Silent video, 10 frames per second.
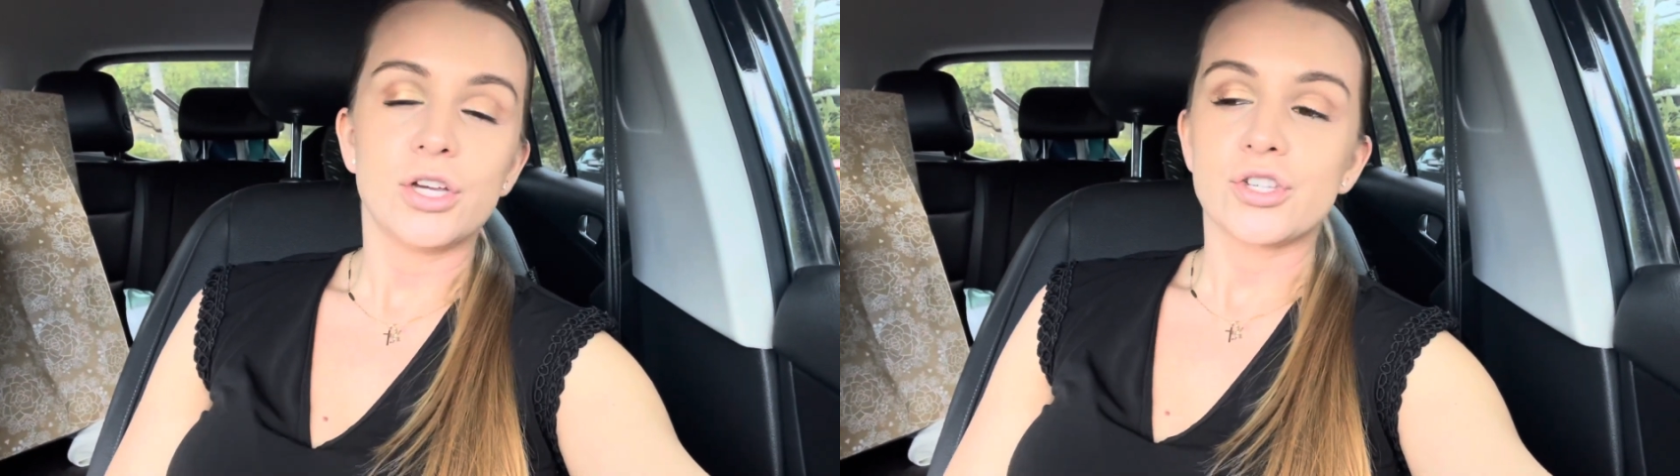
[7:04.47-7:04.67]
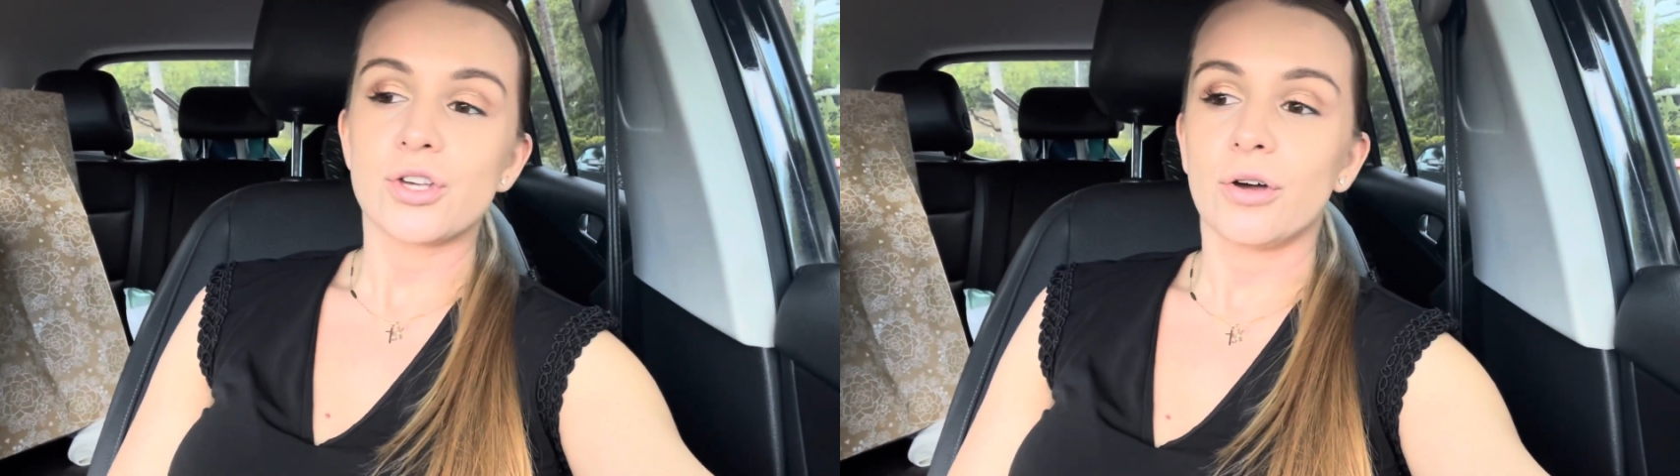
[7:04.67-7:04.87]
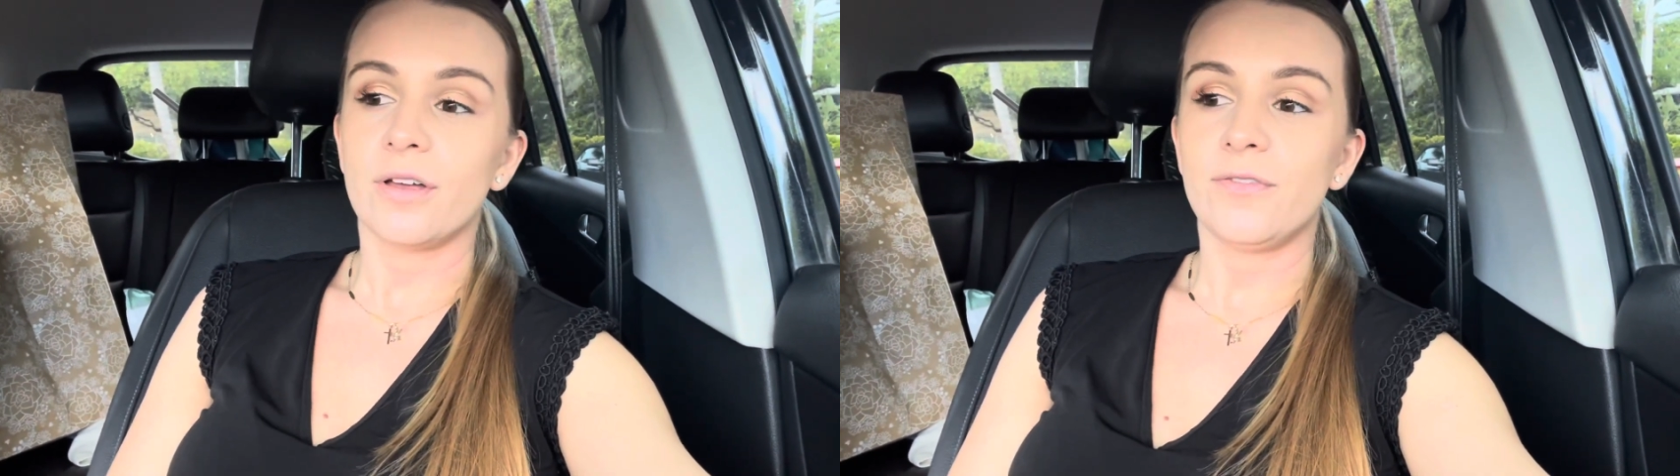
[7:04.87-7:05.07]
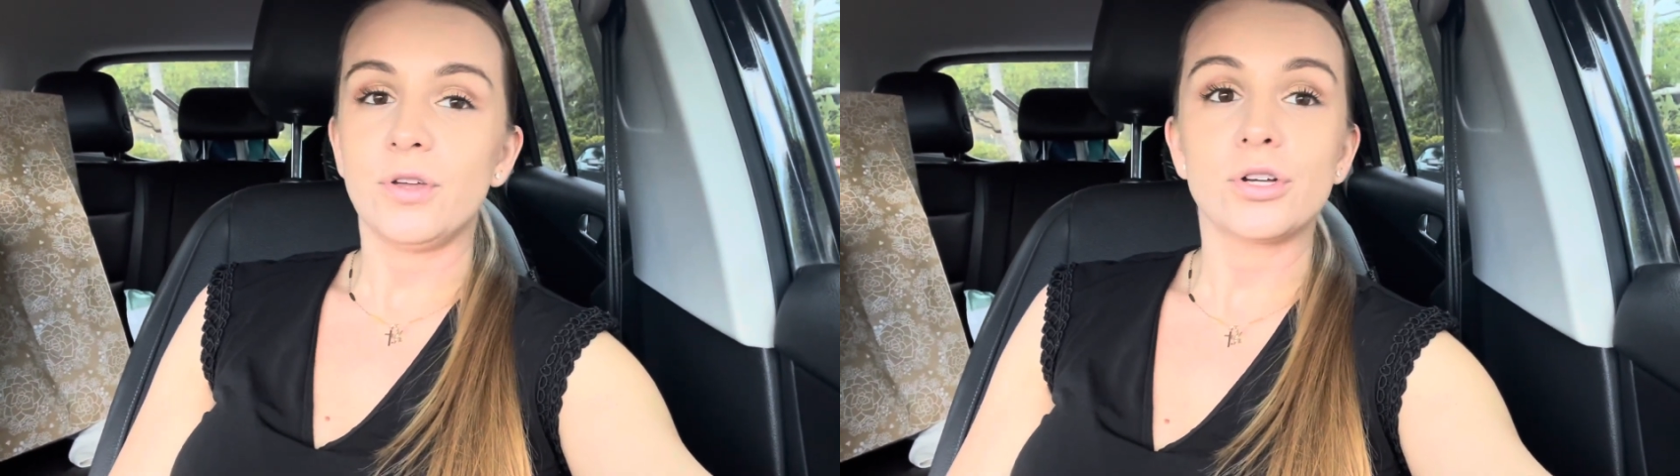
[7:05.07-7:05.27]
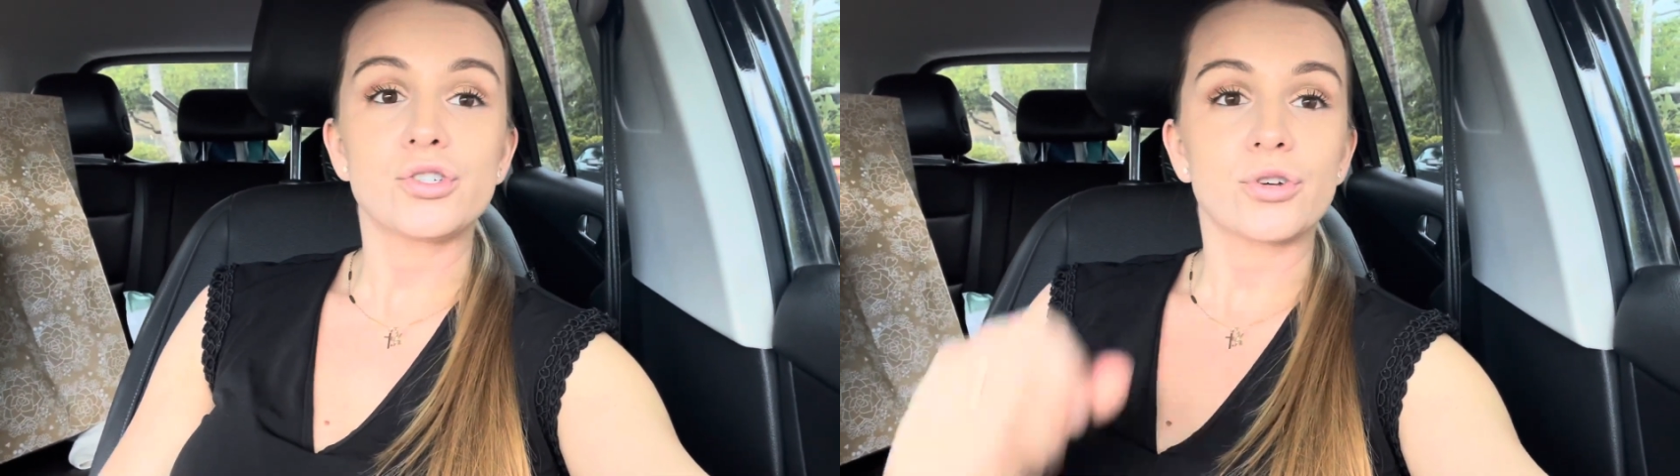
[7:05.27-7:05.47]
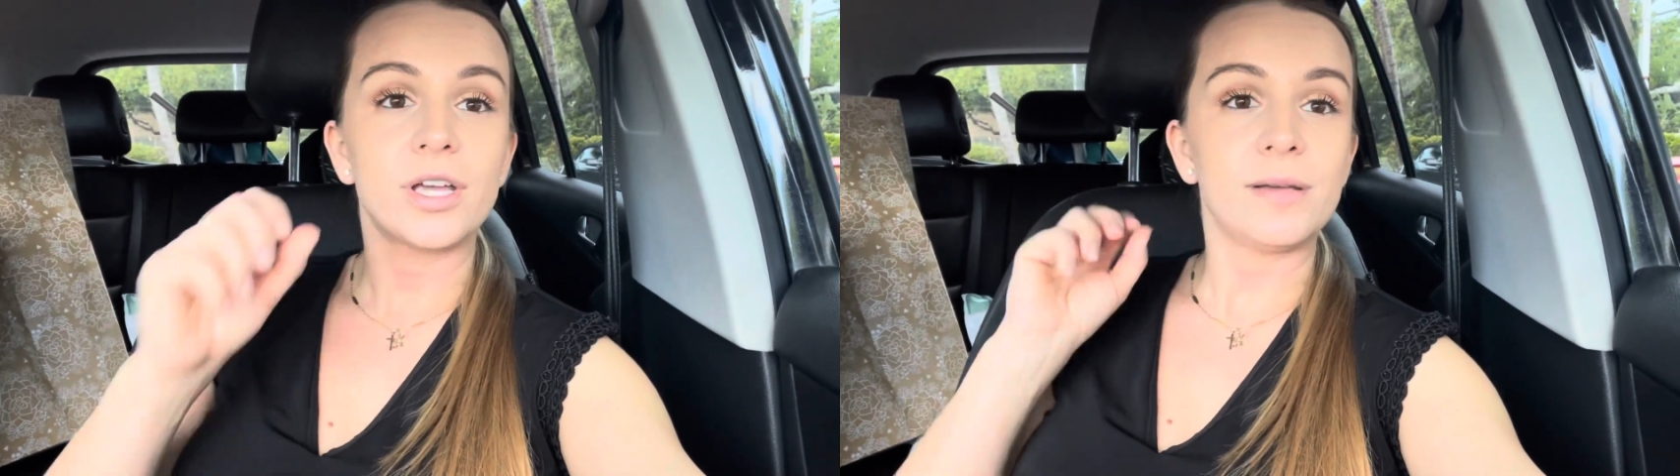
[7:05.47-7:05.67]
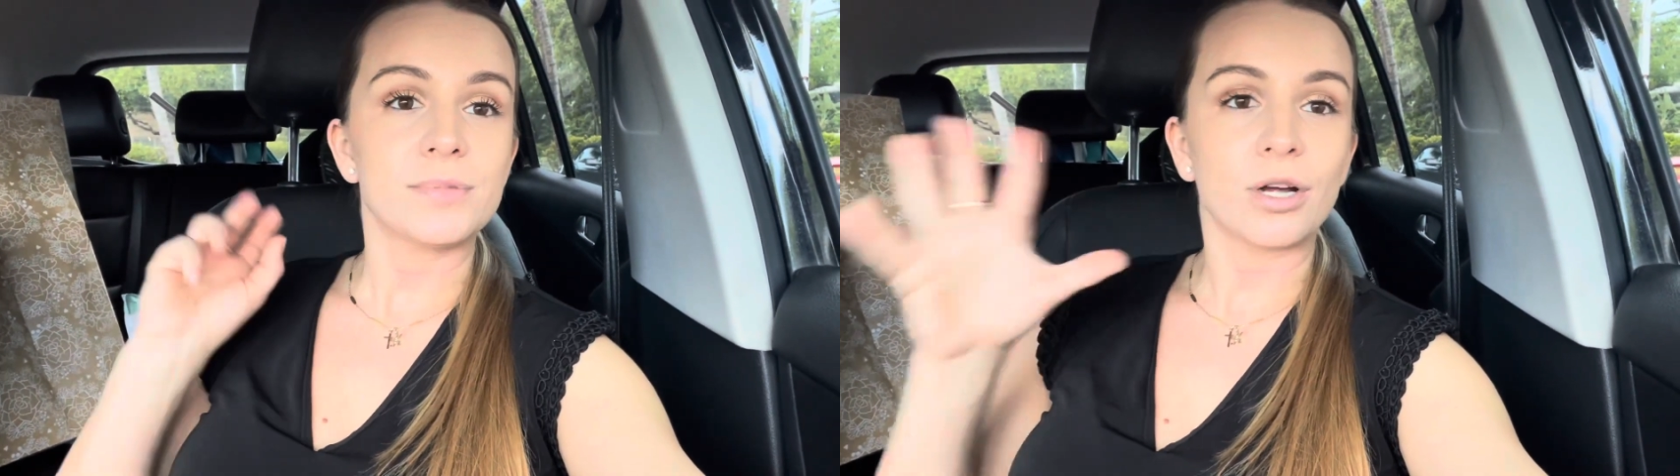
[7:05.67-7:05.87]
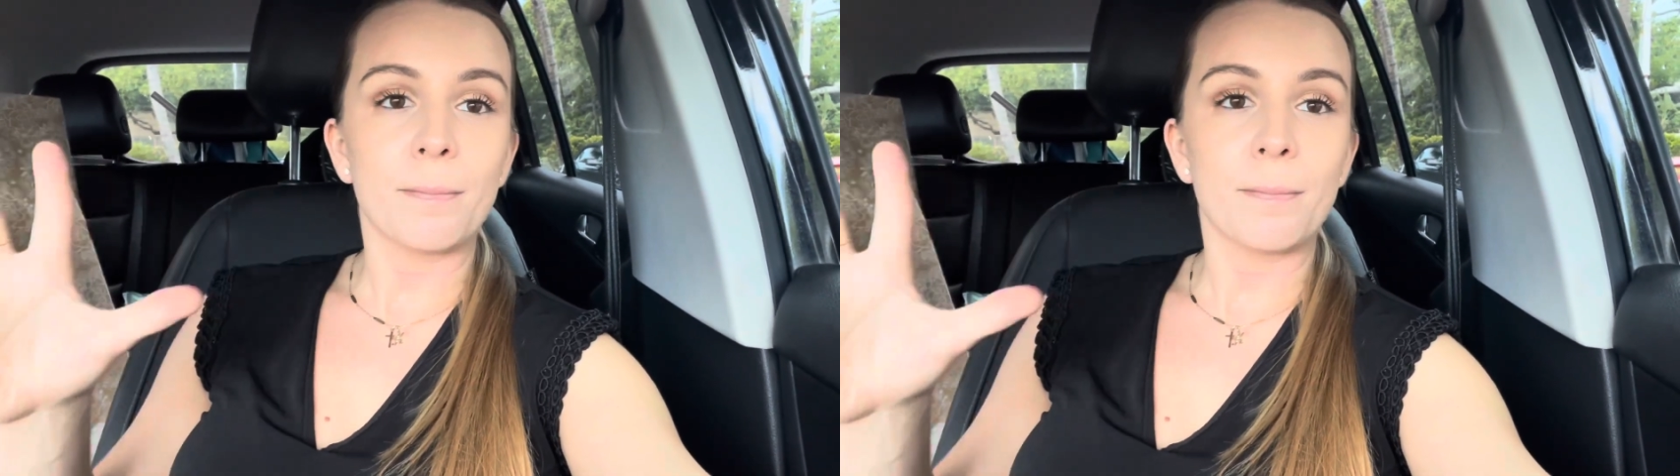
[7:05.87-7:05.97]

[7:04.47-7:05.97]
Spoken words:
So if your dreams are